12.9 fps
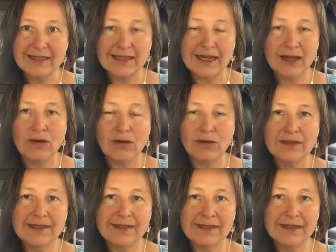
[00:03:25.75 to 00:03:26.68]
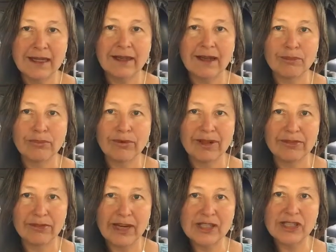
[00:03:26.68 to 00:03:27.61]
is that it causes cellular
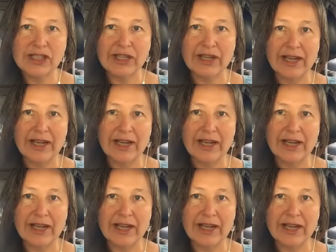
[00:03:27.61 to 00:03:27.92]
proliferation,